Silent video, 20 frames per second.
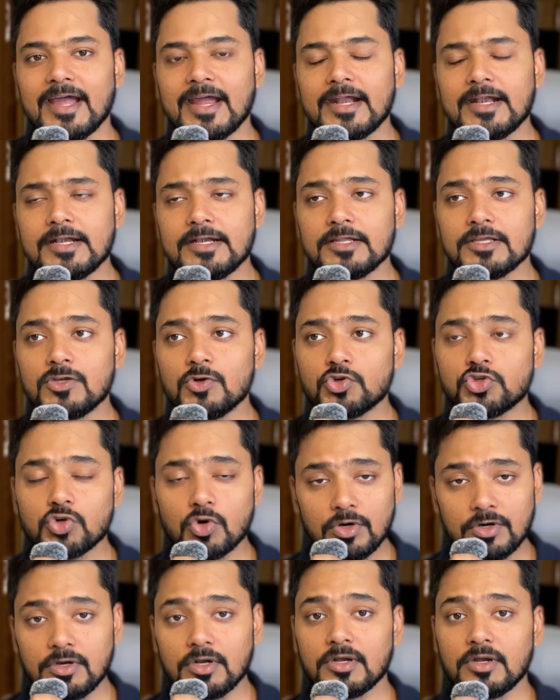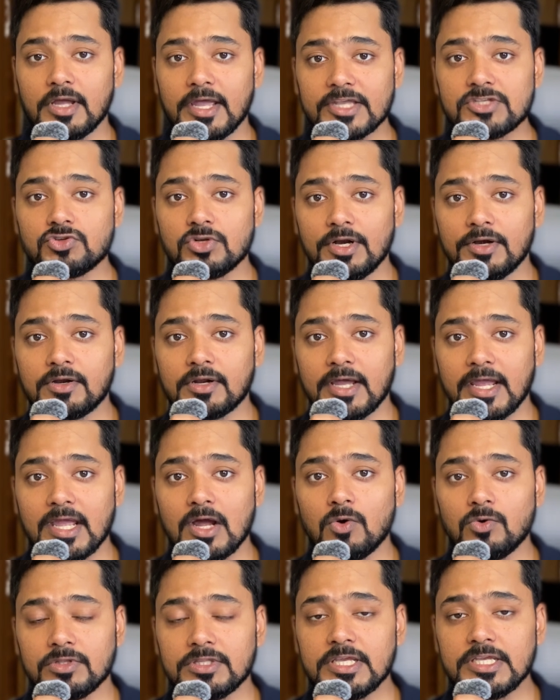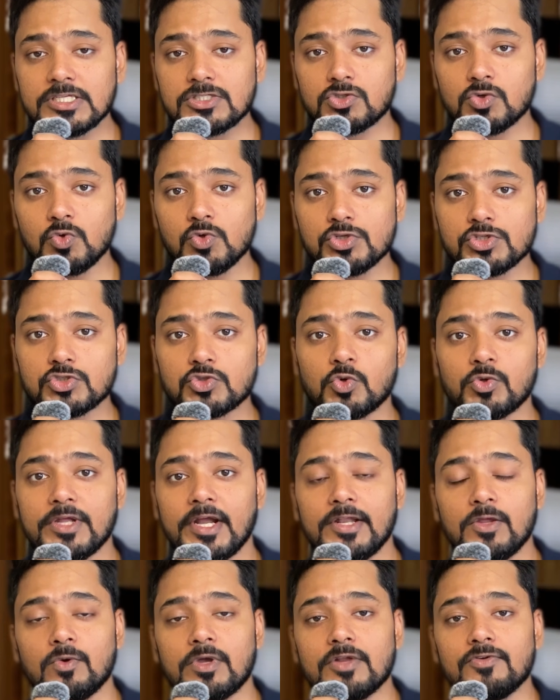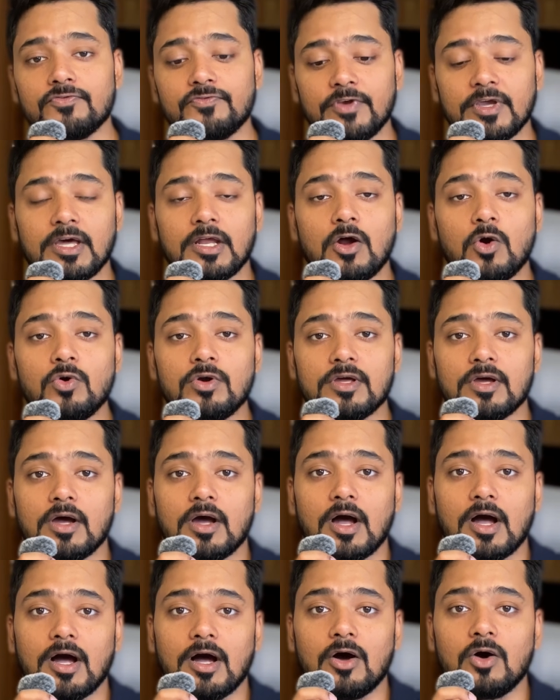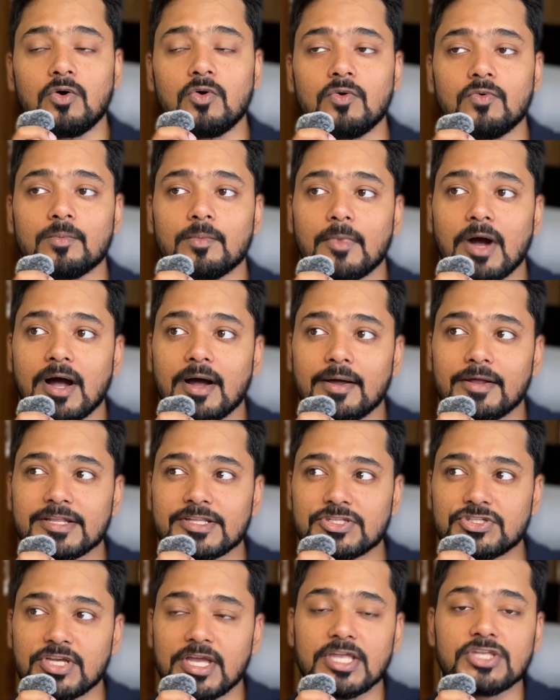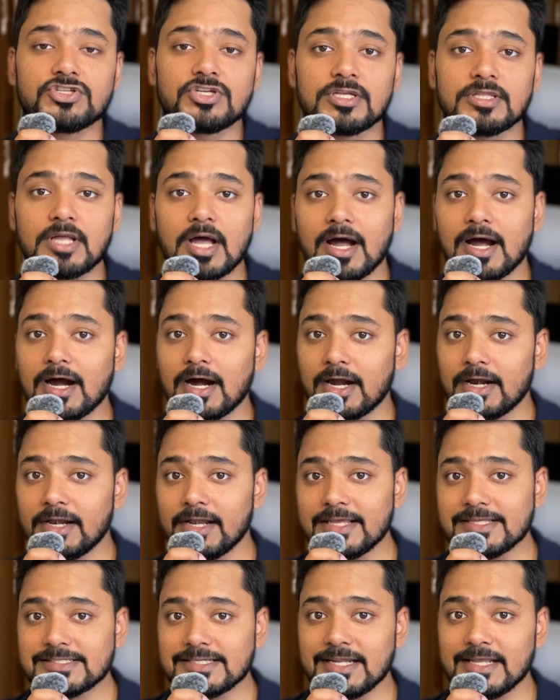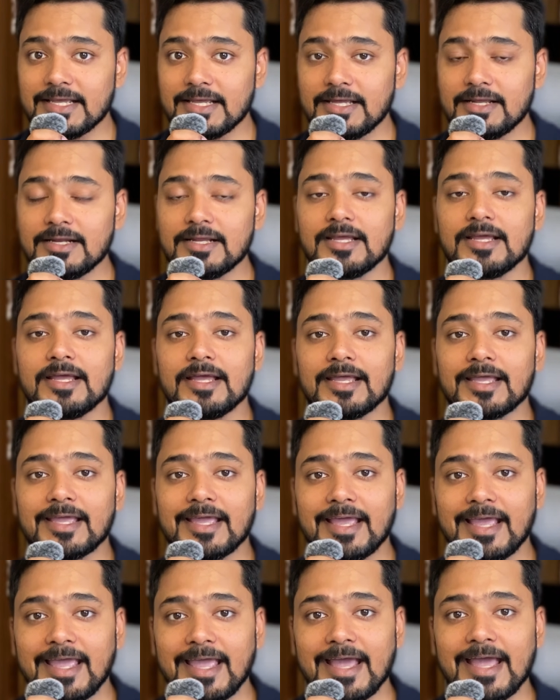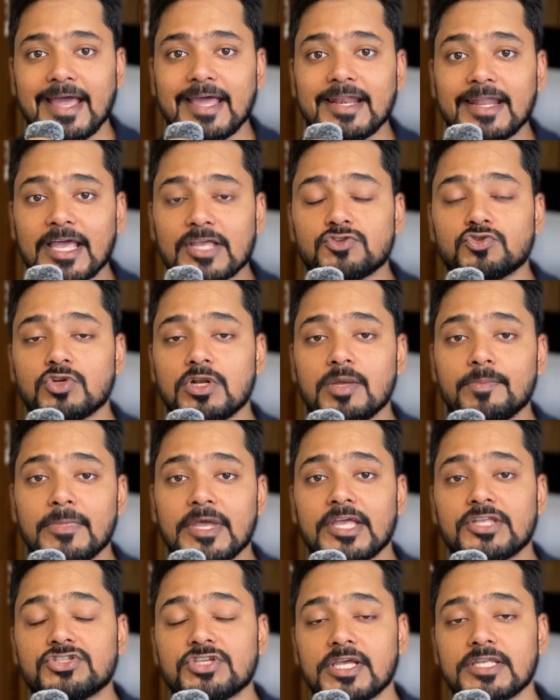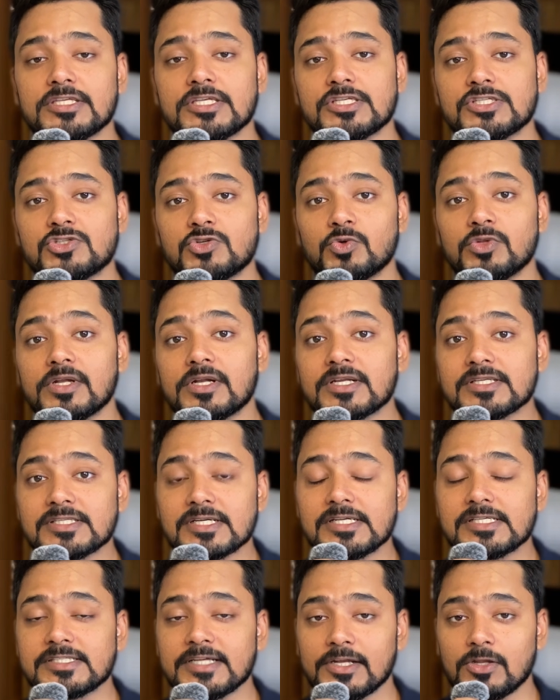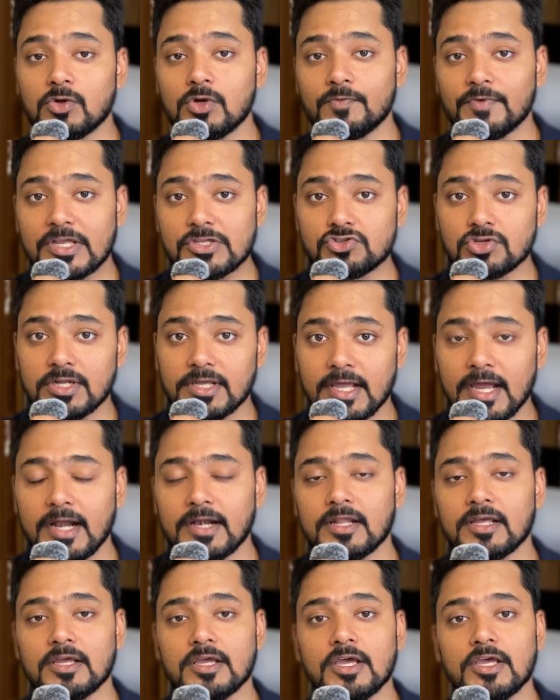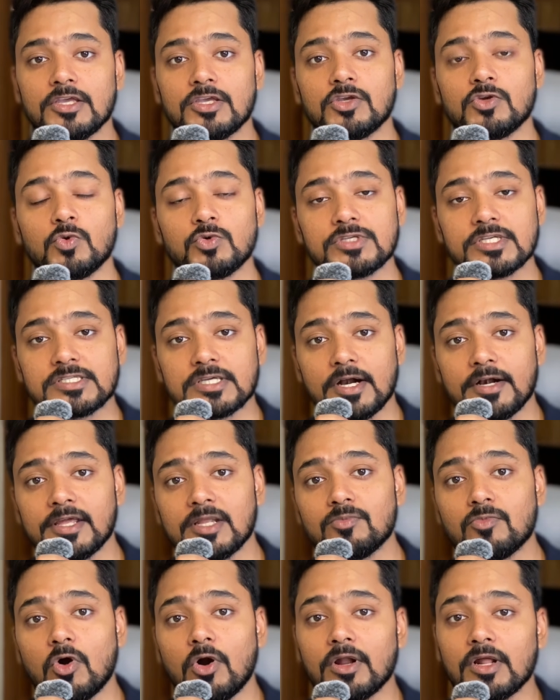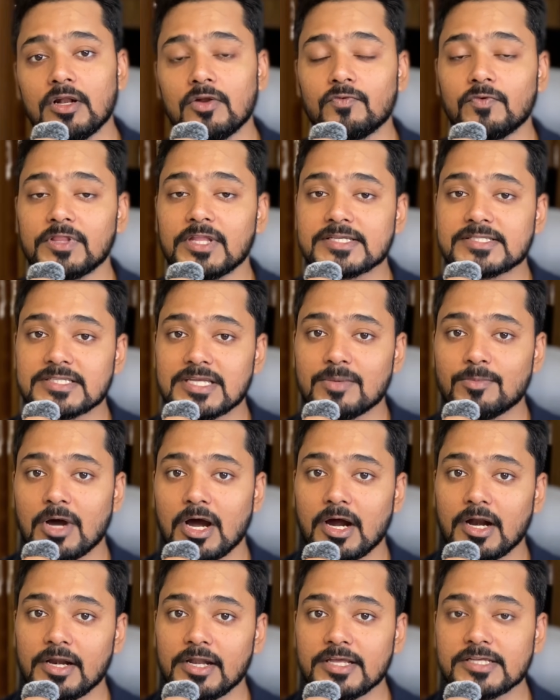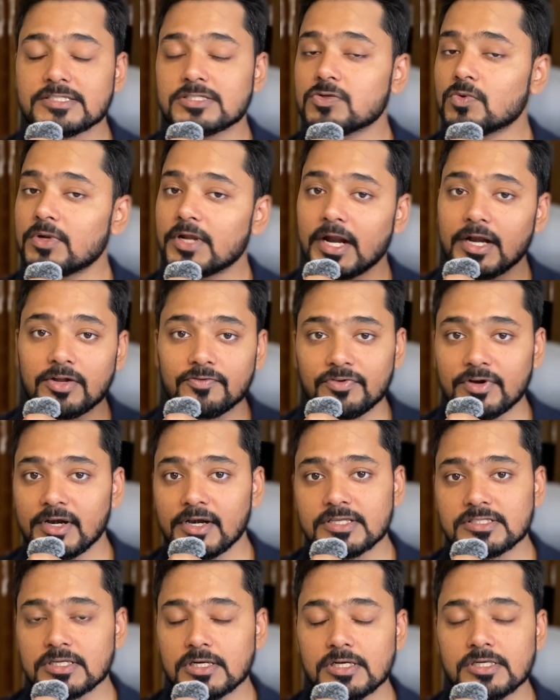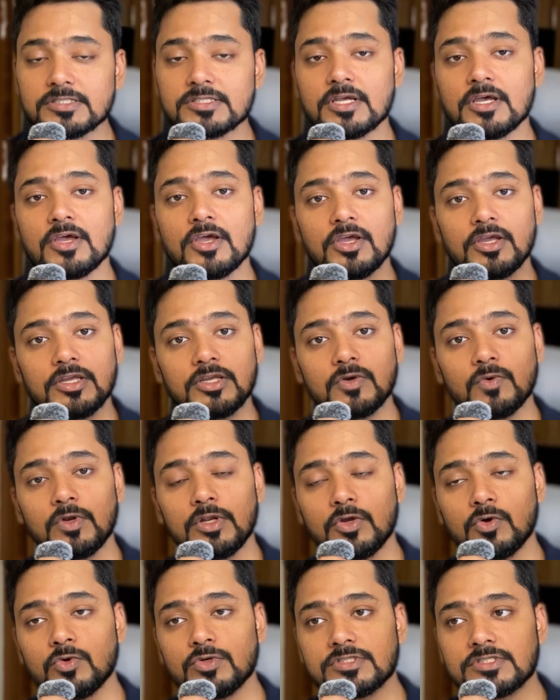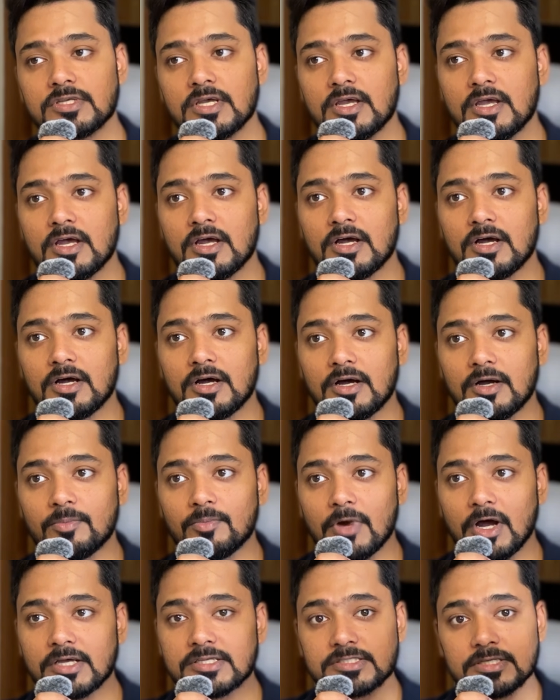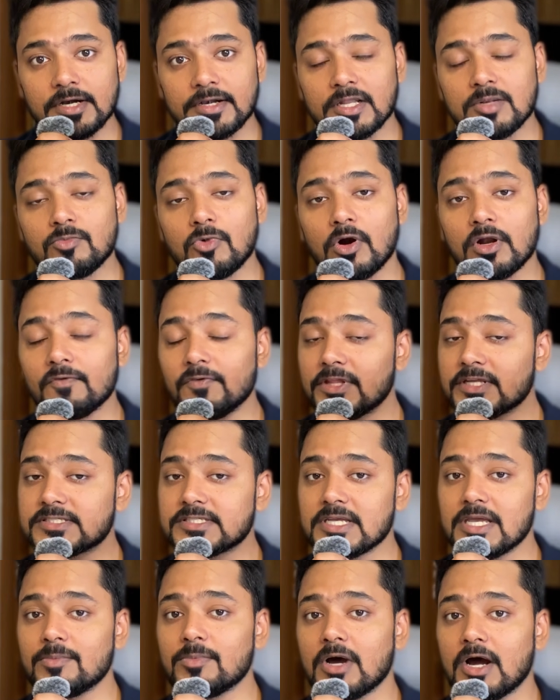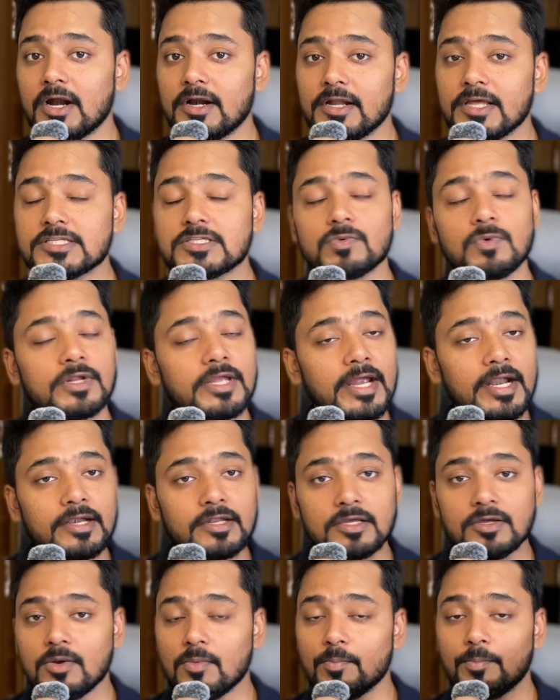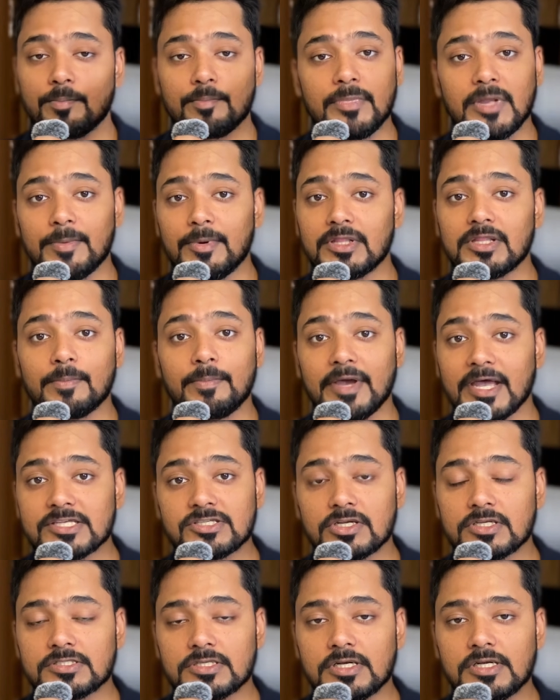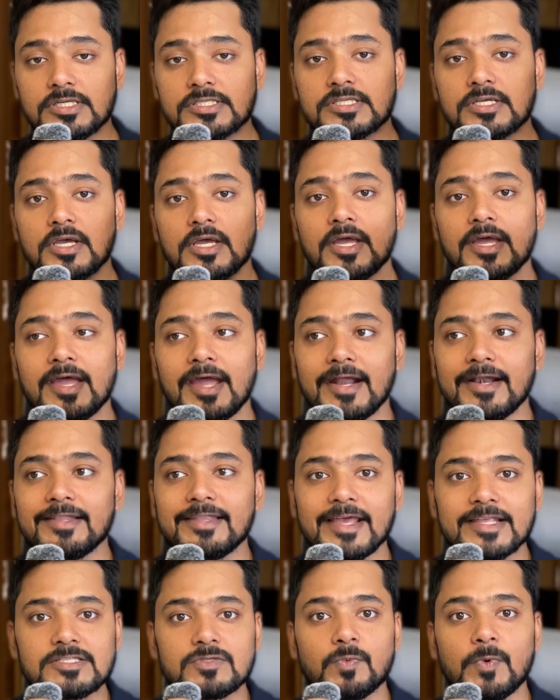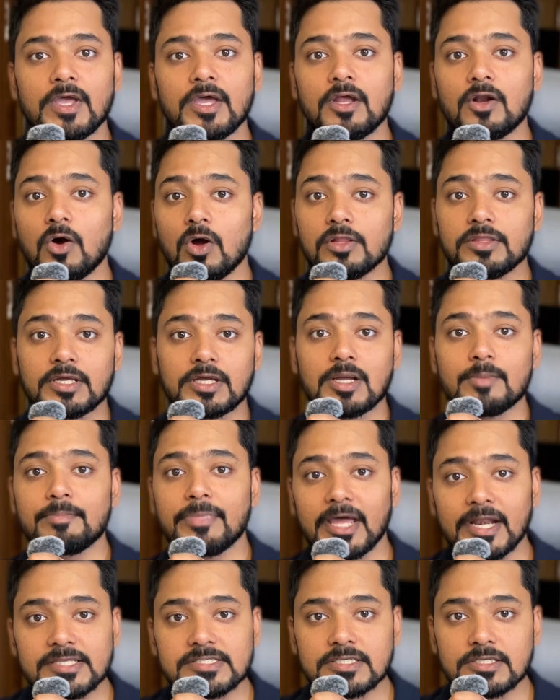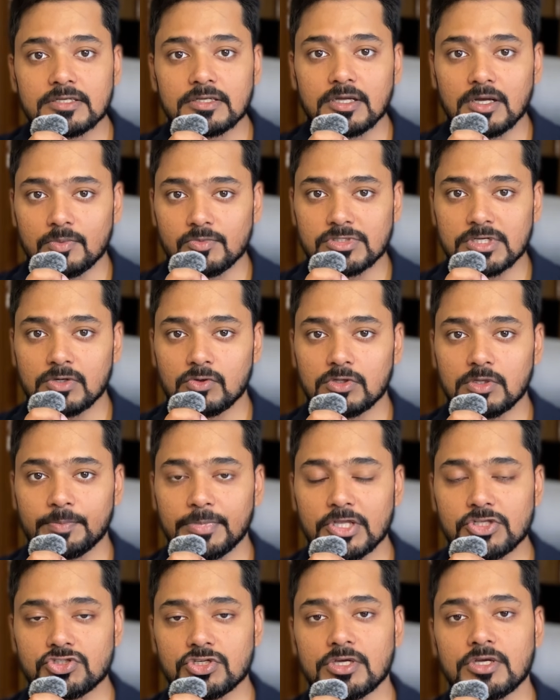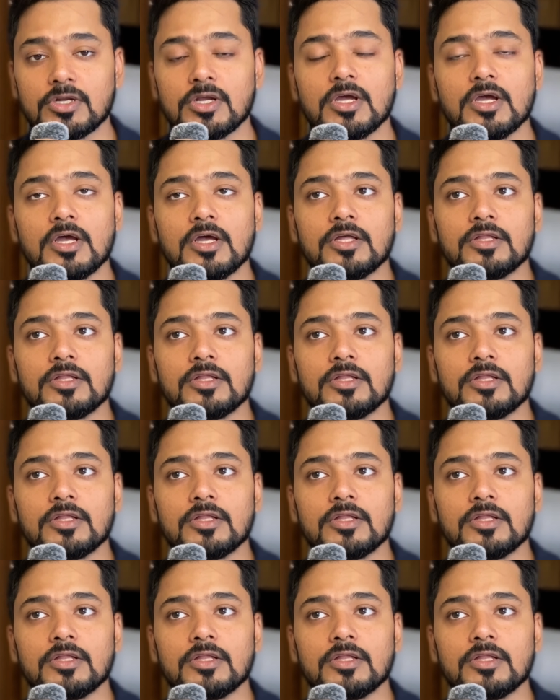And you should actually try out these tools so that you can figure out how changing the harness layer can actually make changes to the results that you eventually get. You use a certain model with the same harness, you will get different results. You will use a certain model with the same harness, you will get maybe the best results. And that's where all the comparison comes into the picture.